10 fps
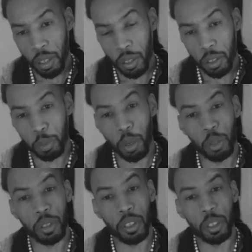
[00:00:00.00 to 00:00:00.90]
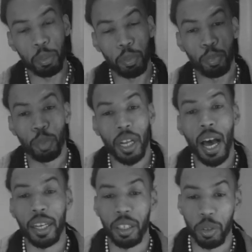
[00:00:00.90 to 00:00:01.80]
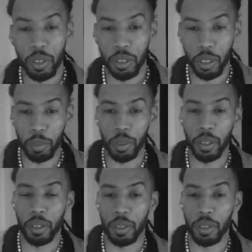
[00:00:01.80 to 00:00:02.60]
This person is plotting on something.